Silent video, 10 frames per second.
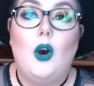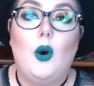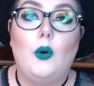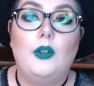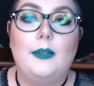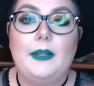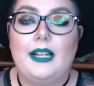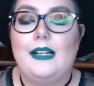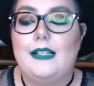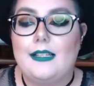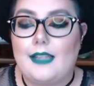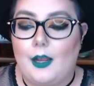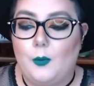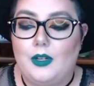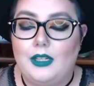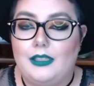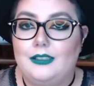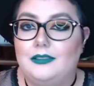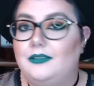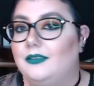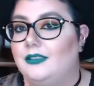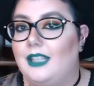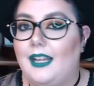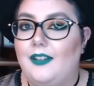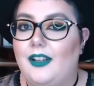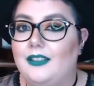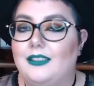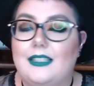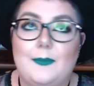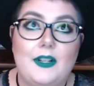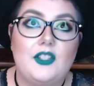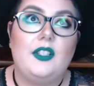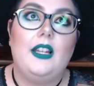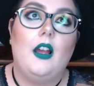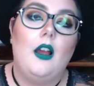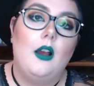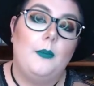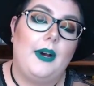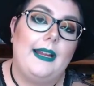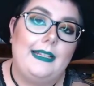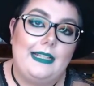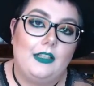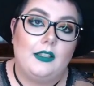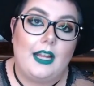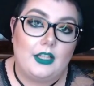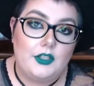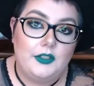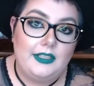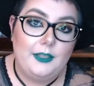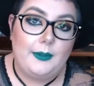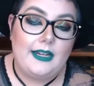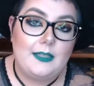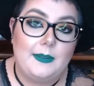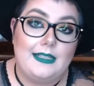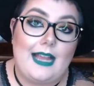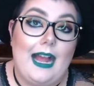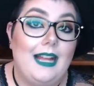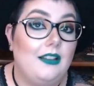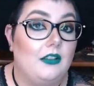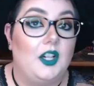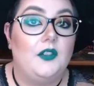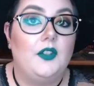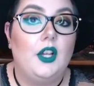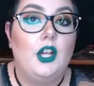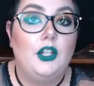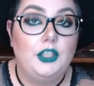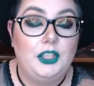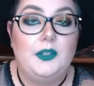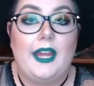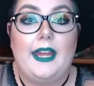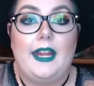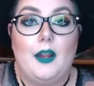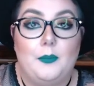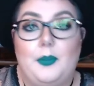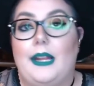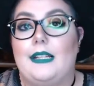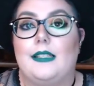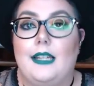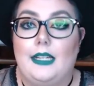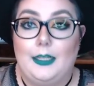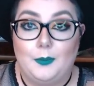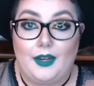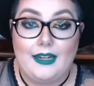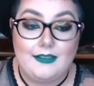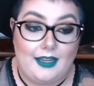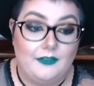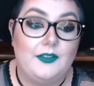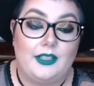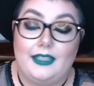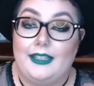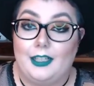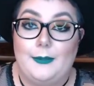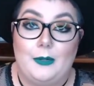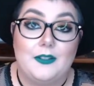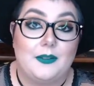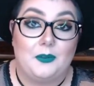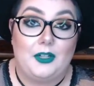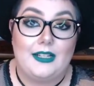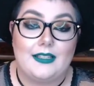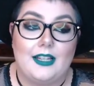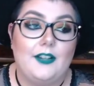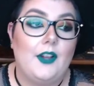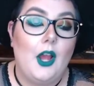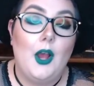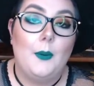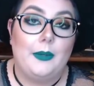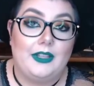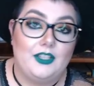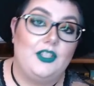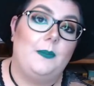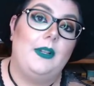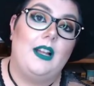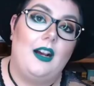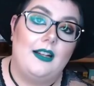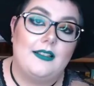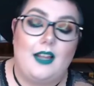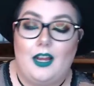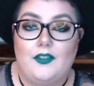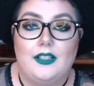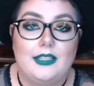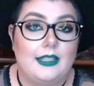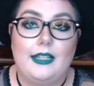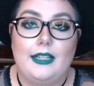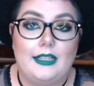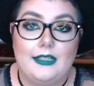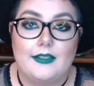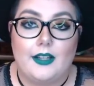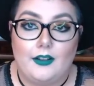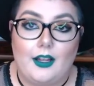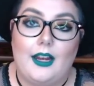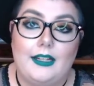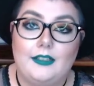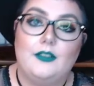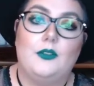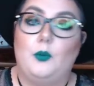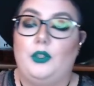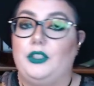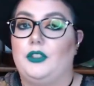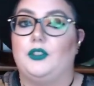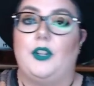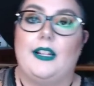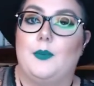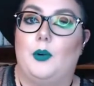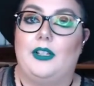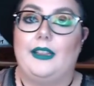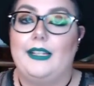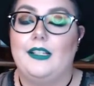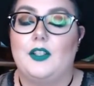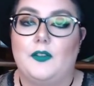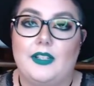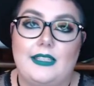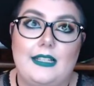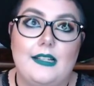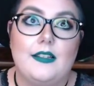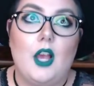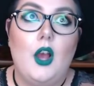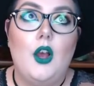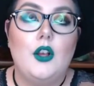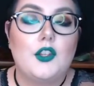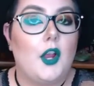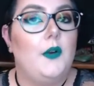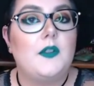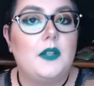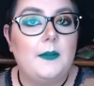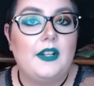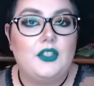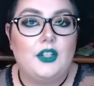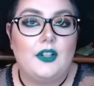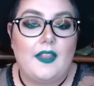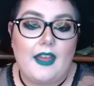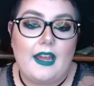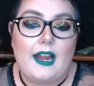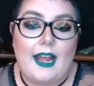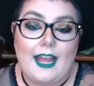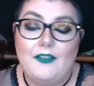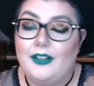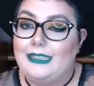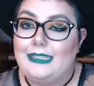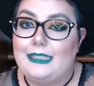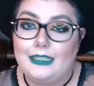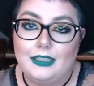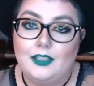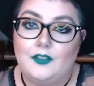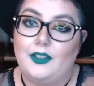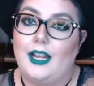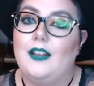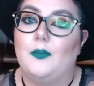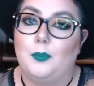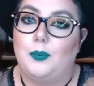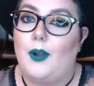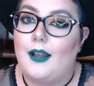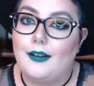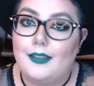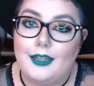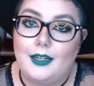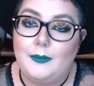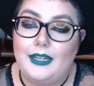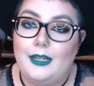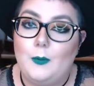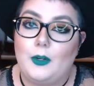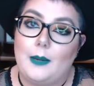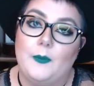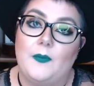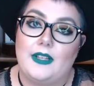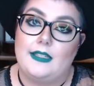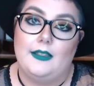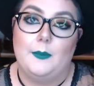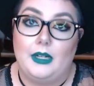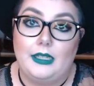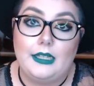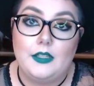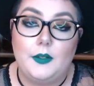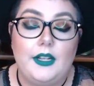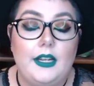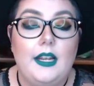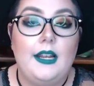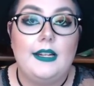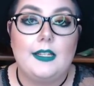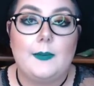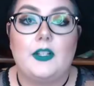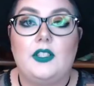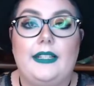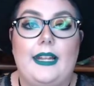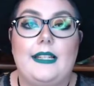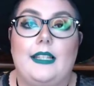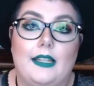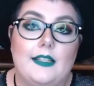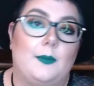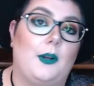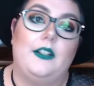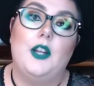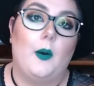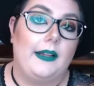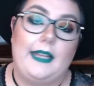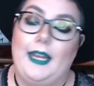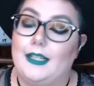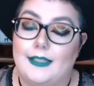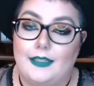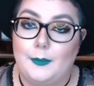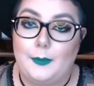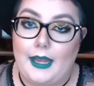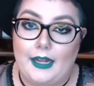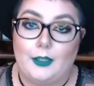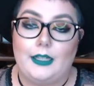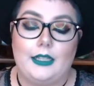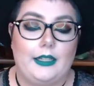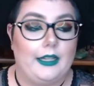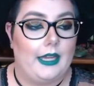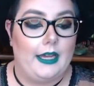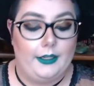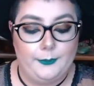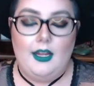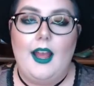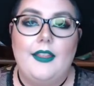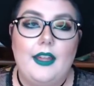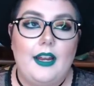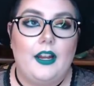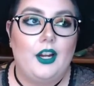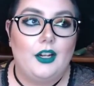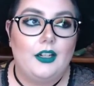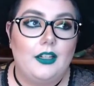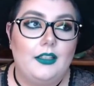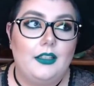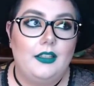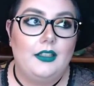Only because I want to kind of... Especially buying international indie brands, because I love UK-based indie brands. I feel like they come out with some great stuff. But the shipping cost, obviously, is a lot when you're transporting things overseas. So I always want to make sure that I have an idea of the kind of product that I'm getting when I'm investing the money into it, especially in a case like this where I know I can't send it back or anything like that. And then I heard